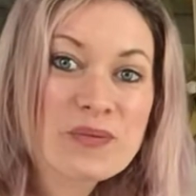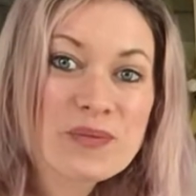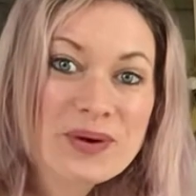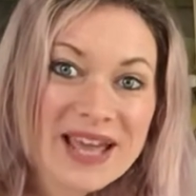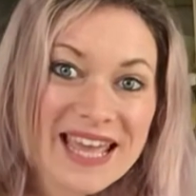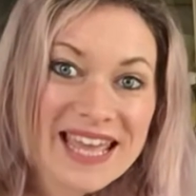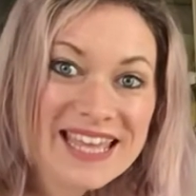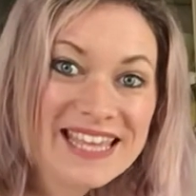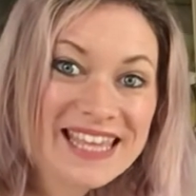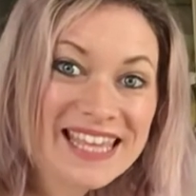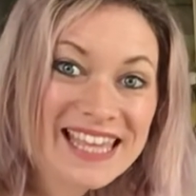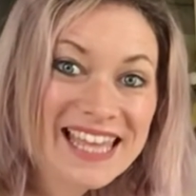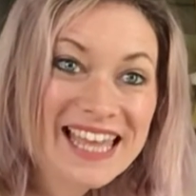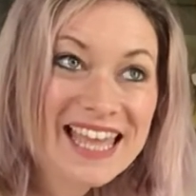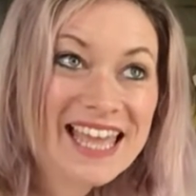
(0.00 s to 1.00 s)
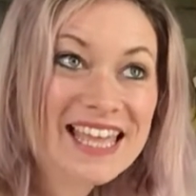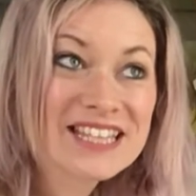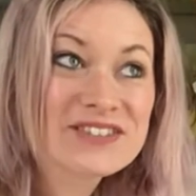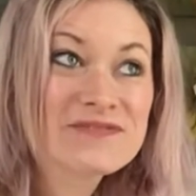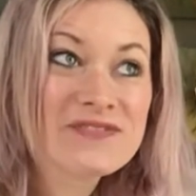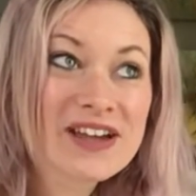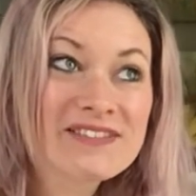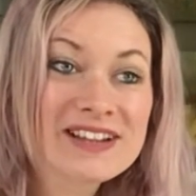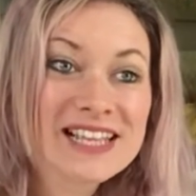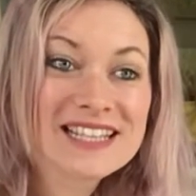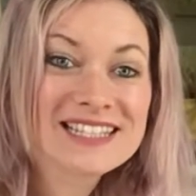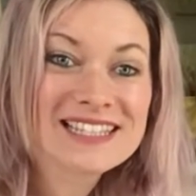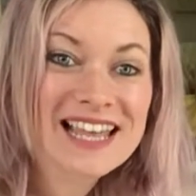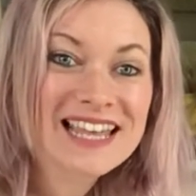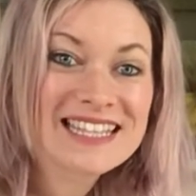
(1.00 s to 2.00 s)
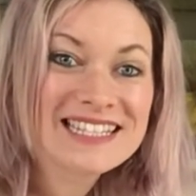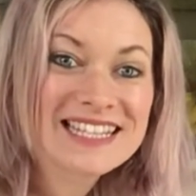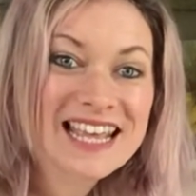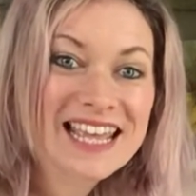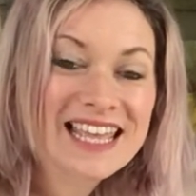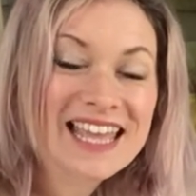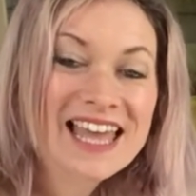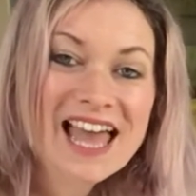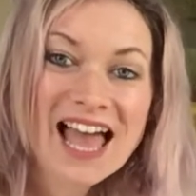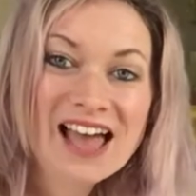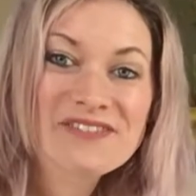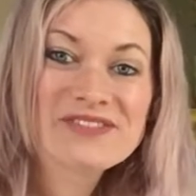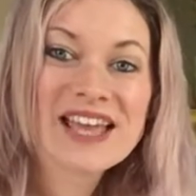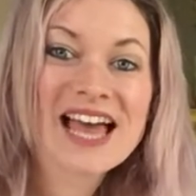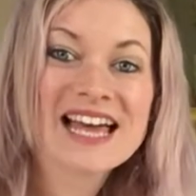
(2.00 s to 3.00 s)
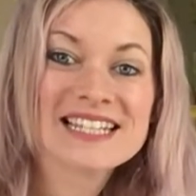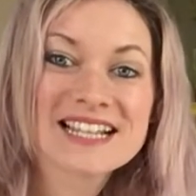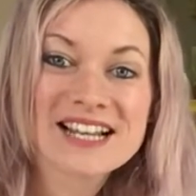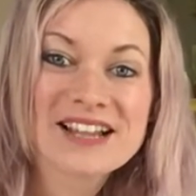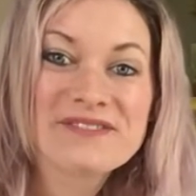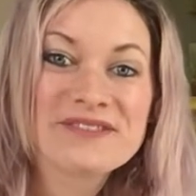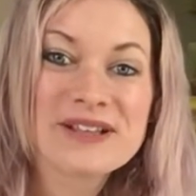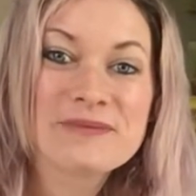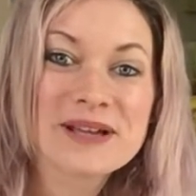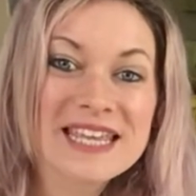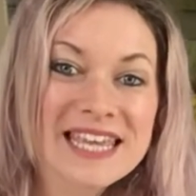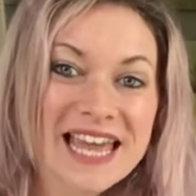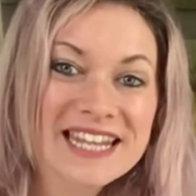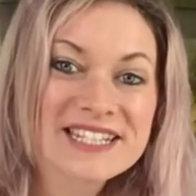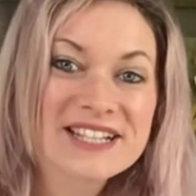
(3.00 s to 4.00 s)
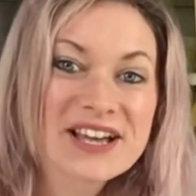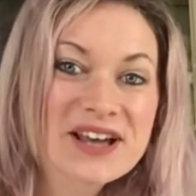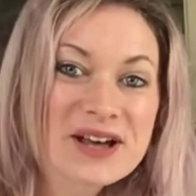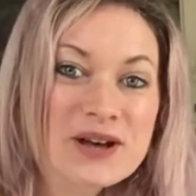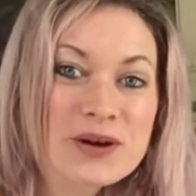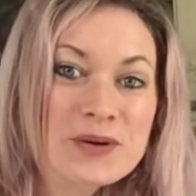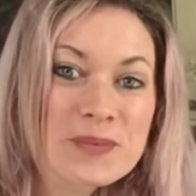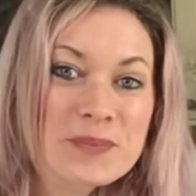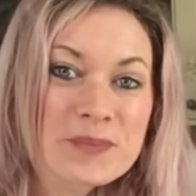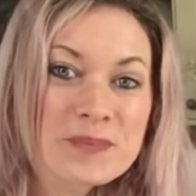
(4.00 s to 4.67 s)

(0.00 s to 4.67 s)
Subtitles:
week. It's very exciting. Have you had a lovely weekend at home?